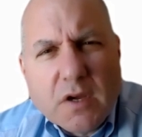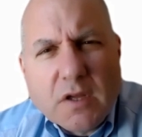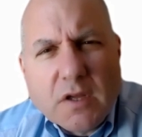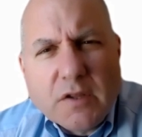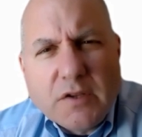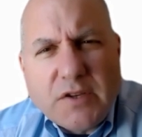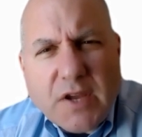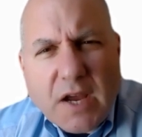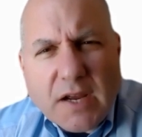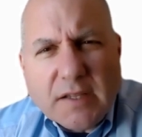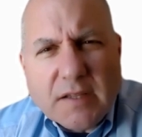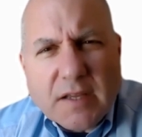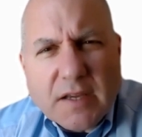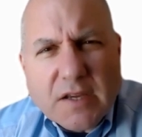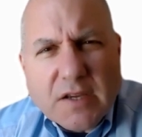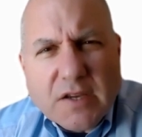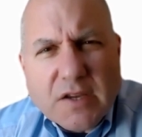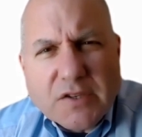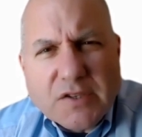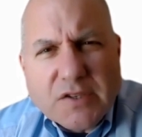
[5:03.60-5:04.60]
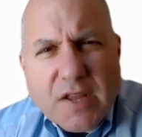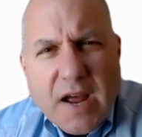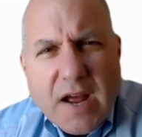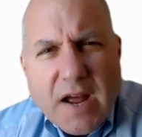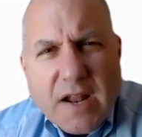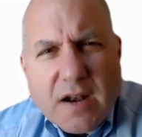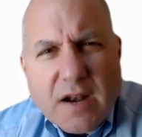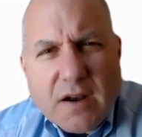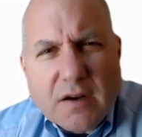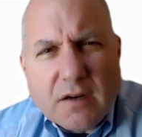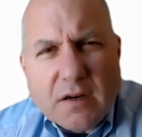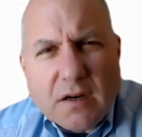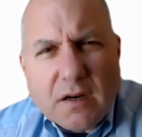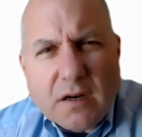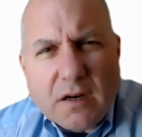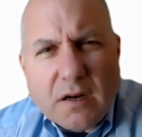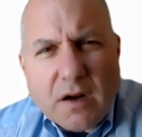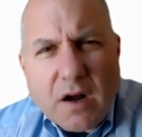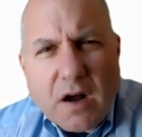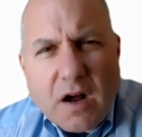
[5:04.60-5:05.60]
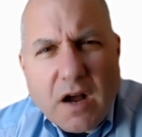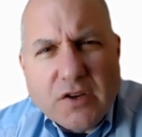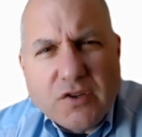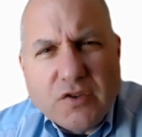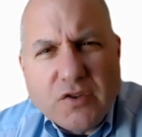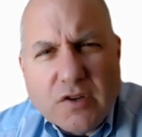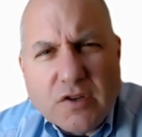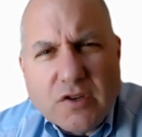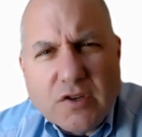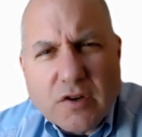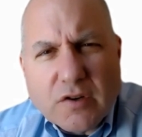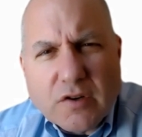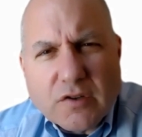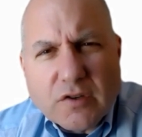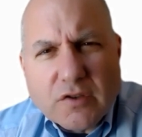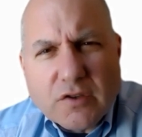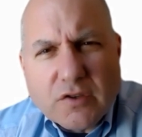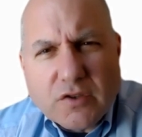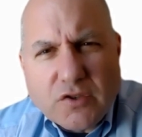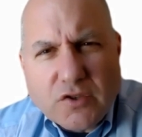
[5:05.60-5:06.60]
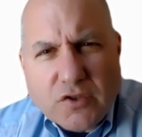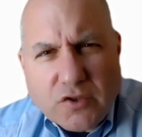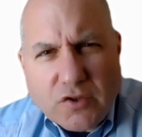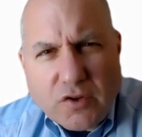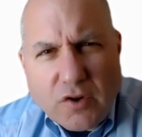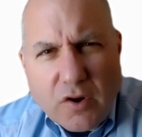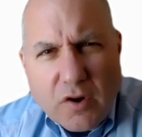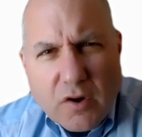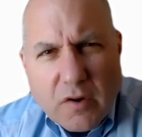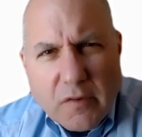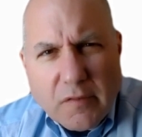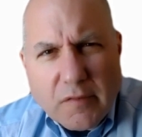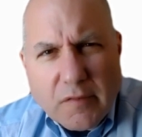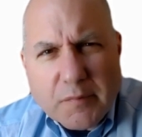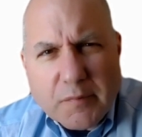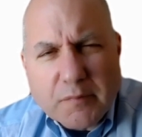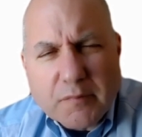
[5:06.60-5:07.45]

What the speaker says: The second thing is that as soon as you're served,